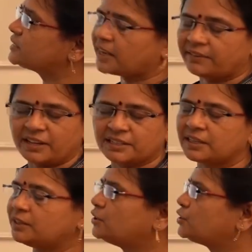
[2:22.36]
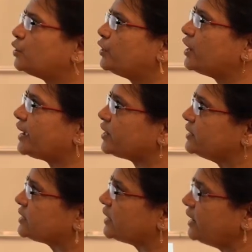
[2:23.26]
savings. So here I
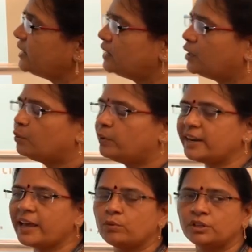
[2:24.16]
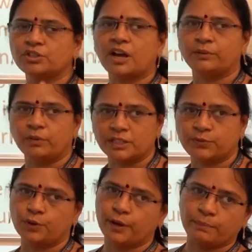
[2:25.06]
can see when I want to advance
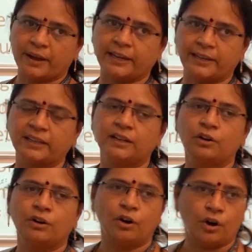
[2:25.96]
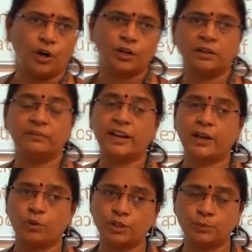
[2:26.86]
for a money or when I
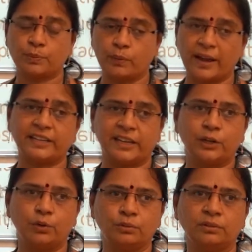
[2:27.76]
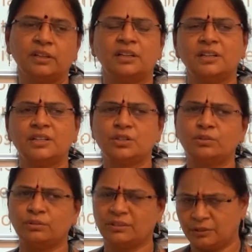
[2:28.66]
want to provide a loan.
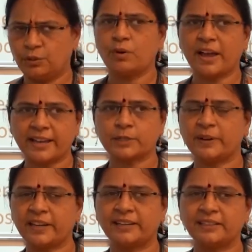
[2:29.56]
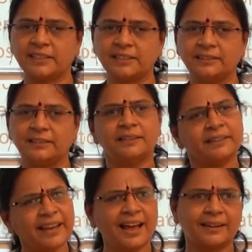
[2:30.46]
So do I expect a return?
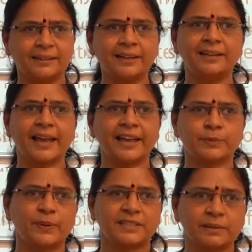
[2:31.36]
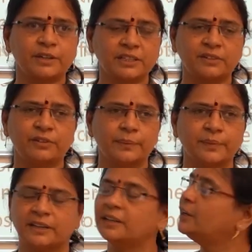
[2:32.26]
Yeah, really I expect some return from
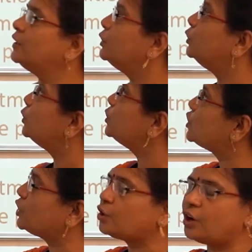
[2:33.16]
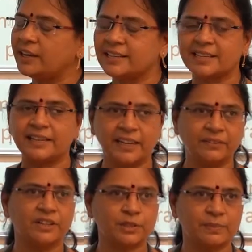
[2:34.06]
that. Those are called as an
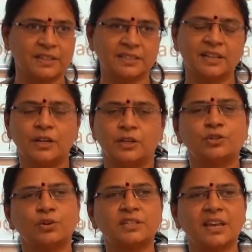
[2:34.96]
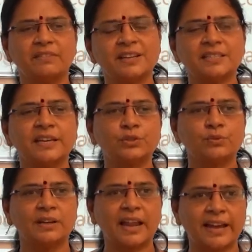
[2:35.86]
investments. So savings, it
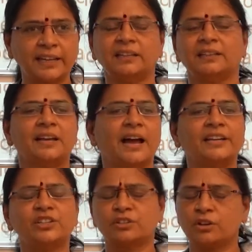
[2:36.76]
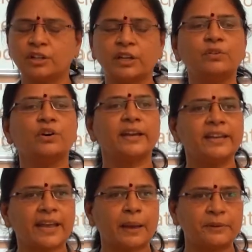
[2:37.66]
will lie and it will not give you
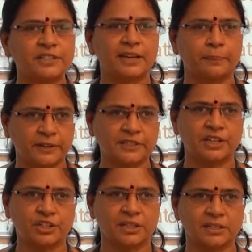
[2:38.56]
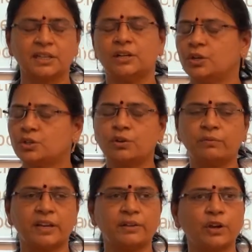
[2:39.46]
any capital appreciations. So
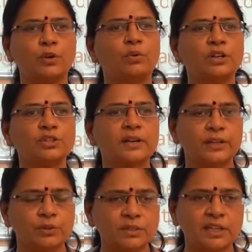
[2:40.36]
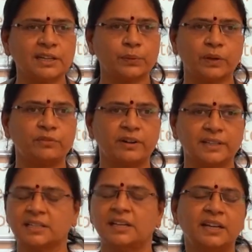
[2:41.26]
whenever you want, you can use that liquid
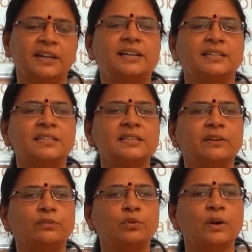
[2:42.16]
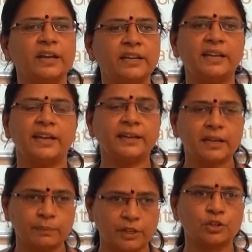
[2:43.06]
funds. It doesn't give you any
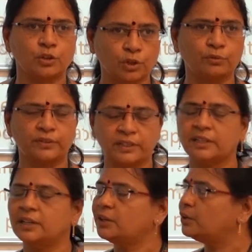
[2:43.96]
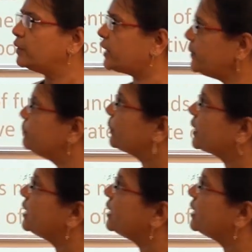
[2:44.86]
increment out of it. Okay.